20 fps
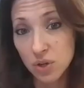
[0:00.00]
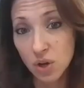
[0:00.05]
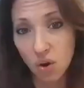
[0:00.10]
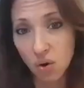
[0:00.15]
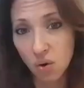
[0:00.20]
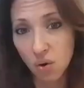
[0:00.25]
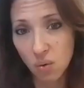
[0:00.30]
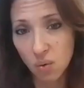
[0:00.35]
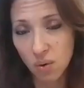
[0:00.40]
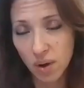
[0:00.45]

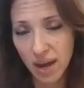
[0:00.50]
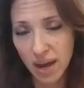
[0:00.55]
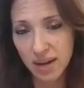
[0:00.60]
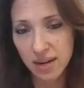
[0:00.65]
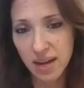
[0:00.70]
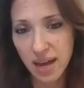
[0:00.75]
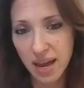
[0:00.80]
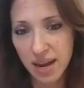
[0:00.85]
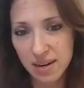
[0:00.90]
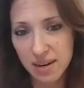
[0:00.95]
No.
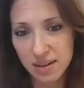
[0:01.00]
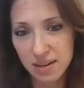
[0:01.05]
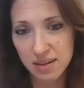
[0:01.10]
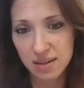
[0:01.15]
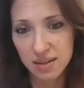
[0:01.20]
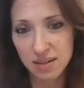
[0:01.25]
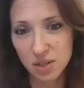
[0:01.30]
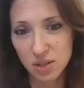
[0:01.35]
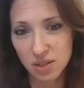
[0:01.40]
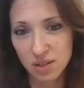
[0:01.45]
And
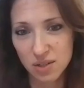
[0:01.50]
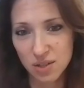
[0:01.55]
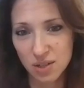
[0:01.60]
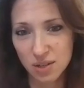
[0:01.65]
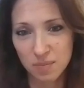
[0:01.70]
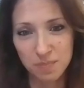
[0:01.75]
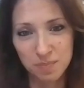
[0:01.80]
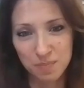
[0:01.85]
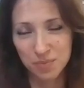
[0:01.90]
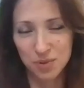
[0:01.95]

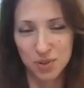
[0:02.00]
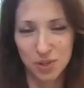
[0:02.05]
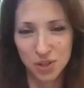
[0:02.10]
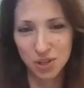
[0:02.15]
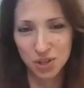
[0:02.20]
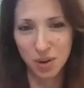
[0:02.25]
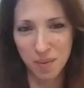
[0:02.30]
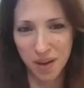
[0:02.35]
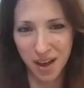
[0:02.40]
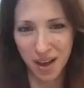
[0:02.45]
to
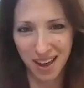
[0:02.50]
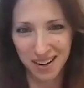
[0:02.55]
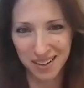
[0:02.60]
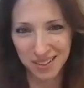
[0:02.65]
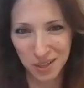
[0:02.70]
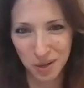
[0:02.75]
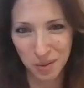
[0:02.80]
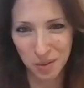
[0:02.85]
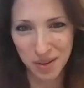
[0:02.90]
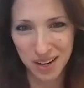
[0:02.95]
jump ahead a
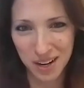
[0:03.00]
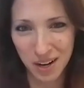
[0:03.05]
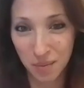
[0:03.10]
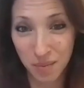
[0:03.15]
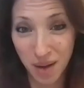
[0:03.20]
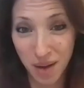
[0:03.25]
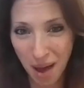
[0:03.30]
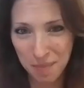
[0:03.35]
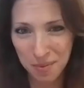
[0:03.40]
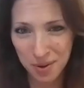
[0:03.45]
little bit here,
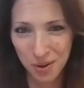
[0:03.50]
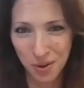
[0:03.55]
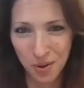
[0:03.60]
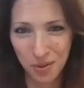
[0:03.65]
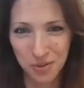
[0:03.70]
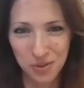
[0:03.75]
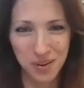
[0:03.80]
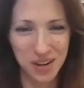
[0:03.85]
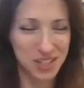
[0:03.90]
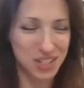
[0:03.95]
I'm happy to go
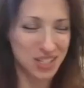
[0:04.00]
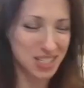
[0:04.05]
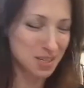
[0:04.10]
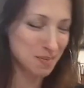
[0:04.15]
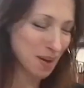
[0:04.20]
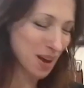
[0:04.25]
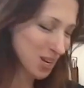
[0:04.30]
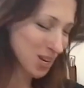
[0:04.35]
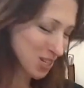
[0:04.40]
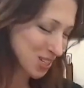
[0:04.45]
through agency
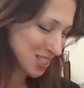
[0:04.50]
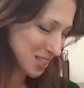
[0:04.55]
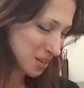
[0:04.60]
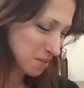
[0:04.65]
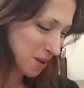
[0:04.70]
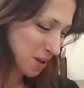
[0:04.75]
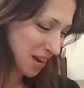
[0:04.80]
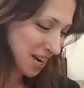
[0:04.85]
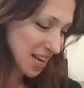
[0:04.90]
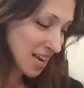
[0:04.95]
by
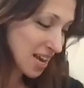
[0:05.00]
agency,